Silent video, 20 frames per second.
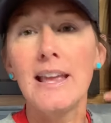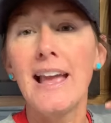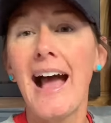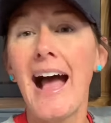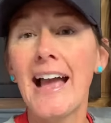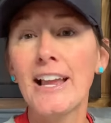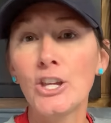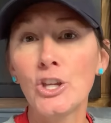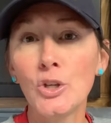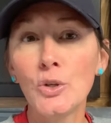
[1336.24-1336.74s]

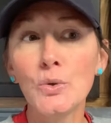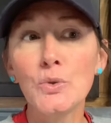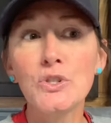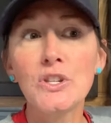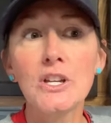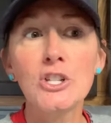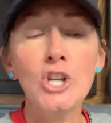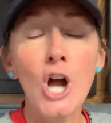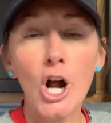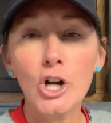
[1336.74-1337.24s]
I use
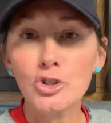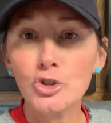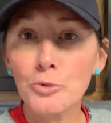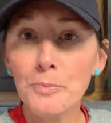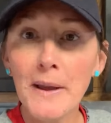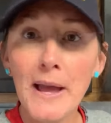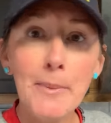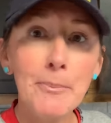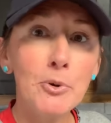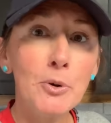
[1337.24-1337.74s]
Dr.
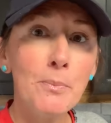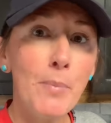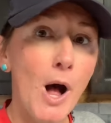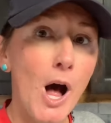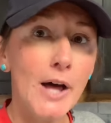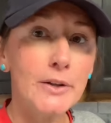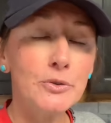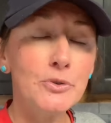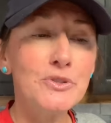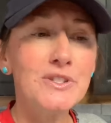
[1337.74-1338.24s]
Pepper
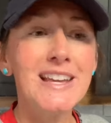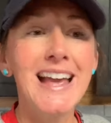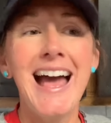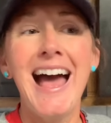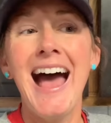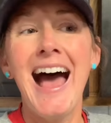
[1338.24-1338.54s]
bottles.